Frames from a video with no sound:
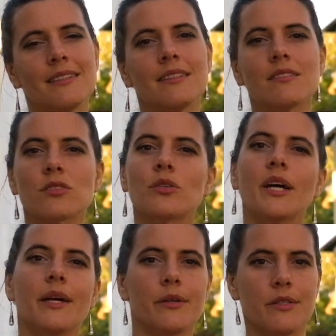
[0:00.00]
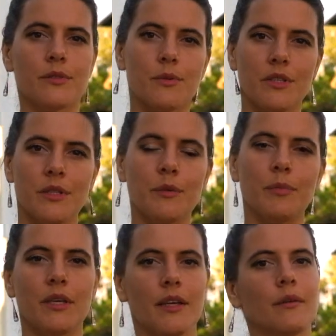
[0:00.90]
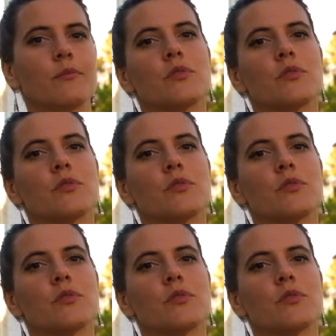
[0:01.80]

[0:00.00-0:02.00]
discoherence within the being.